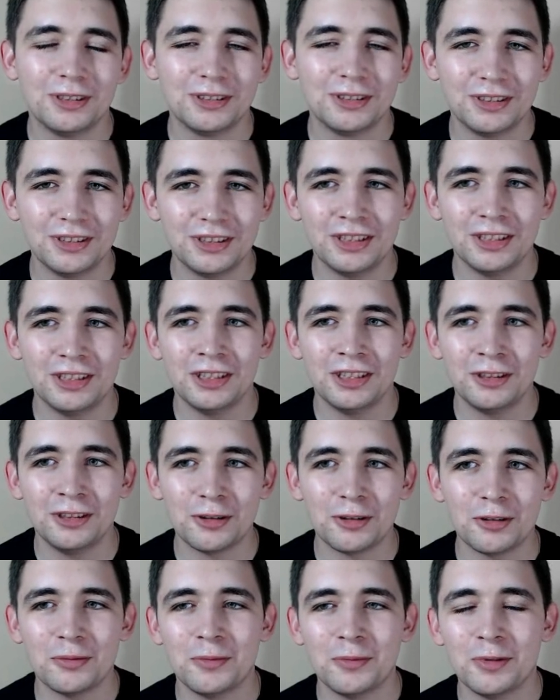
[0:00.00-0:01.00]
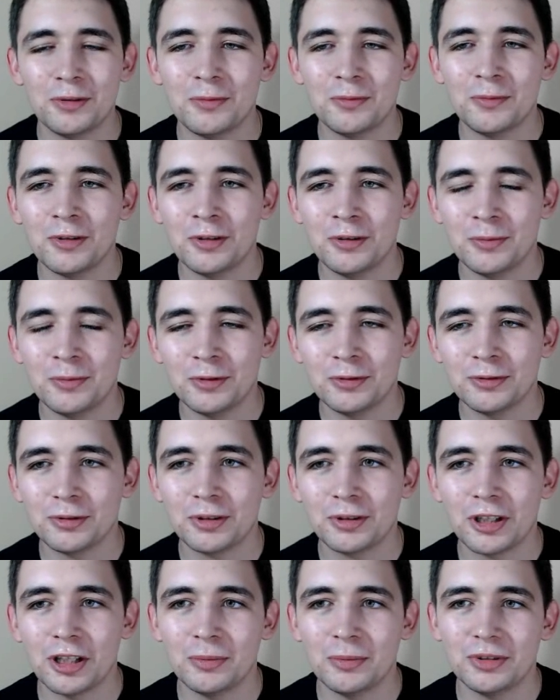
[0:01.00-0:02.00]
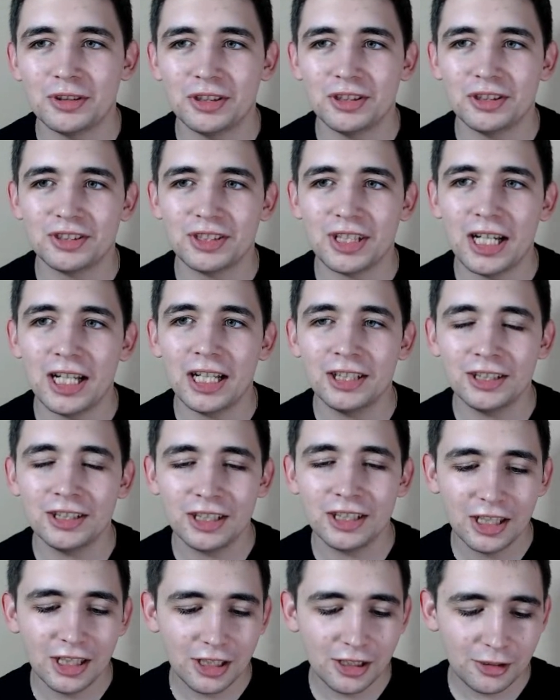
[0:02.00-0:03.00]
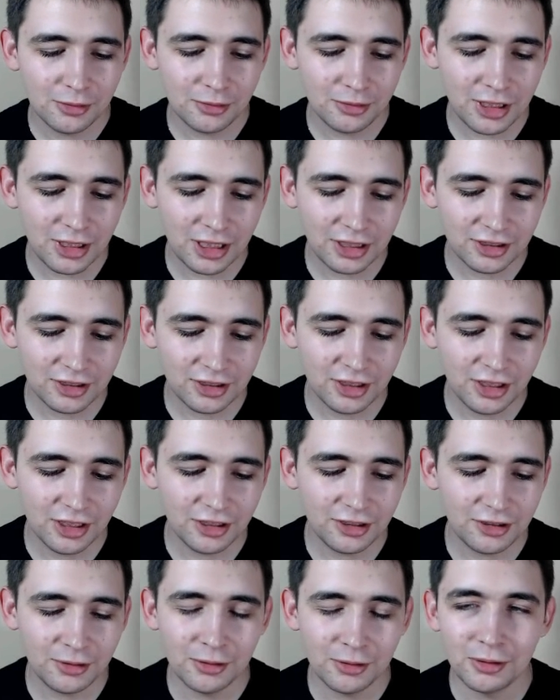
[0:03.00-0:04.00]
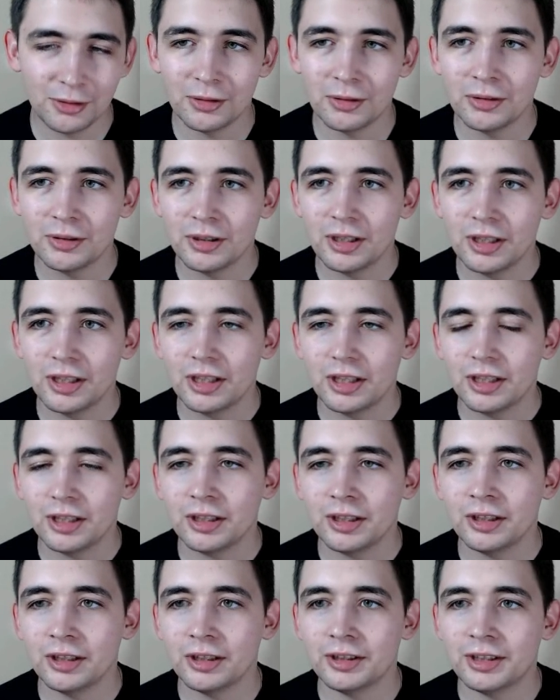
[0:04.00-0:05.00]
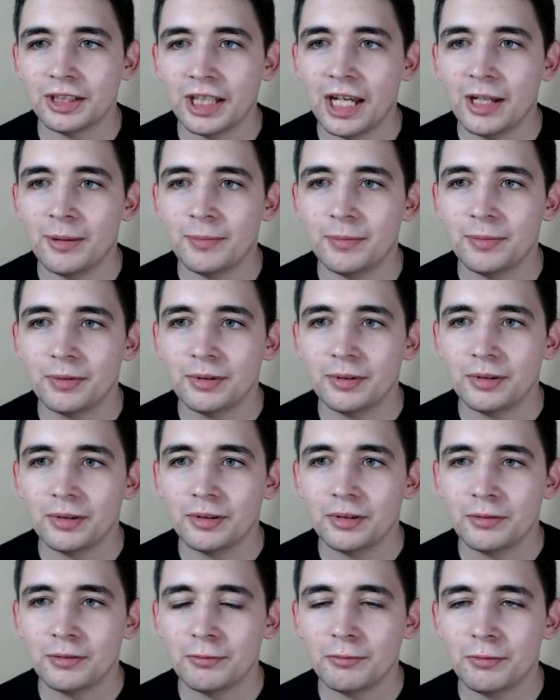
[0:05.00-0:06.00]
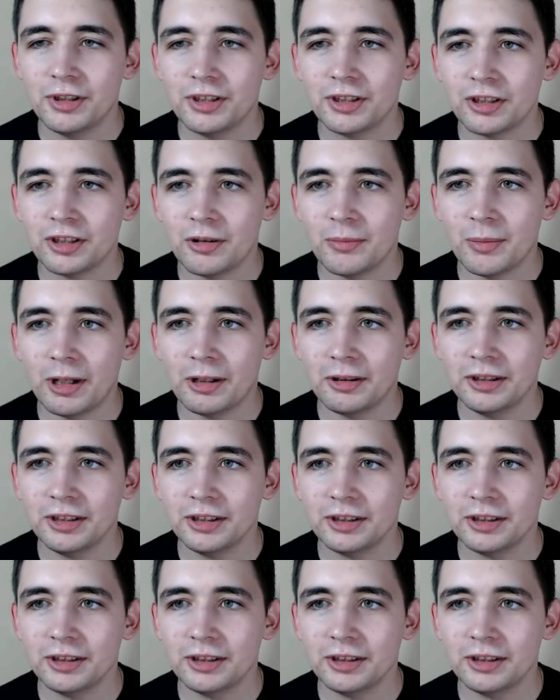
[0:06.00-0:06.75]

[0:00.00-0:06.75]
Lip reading: in your Ubuntu Chrome is installed, you just need to type which command,